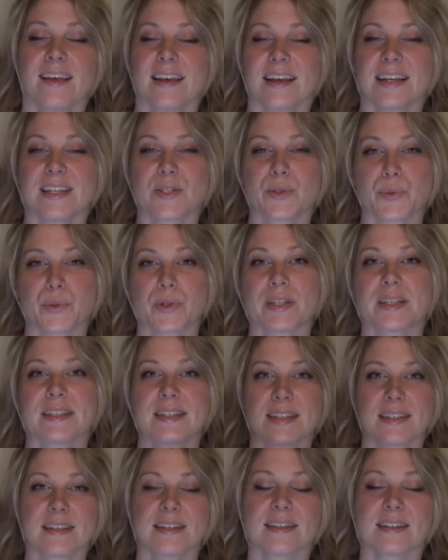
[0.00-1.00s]
It's
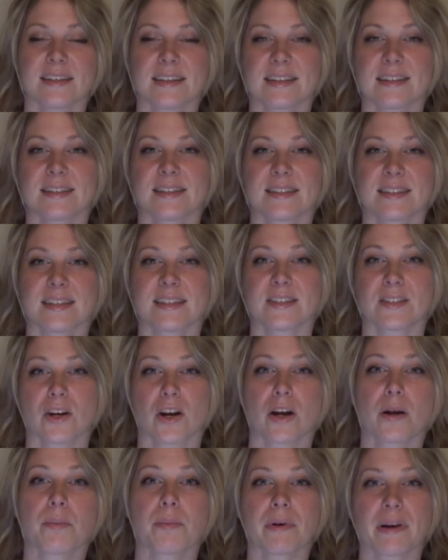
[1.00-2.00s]
really, it's
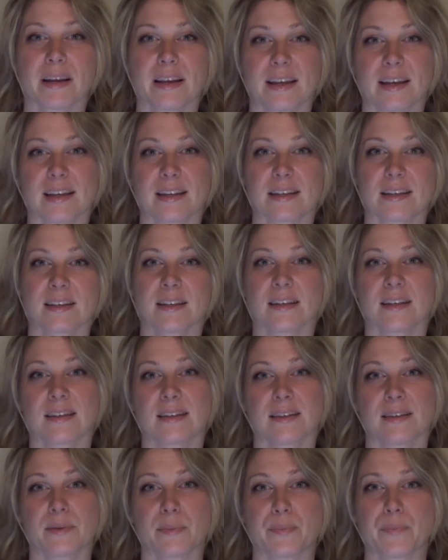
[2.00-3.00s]
heartbreaking
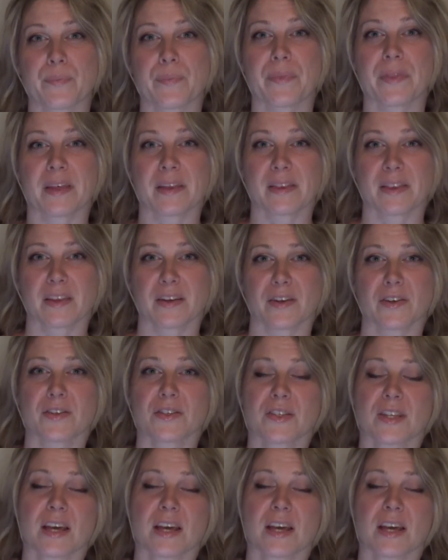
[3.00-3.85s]
that there is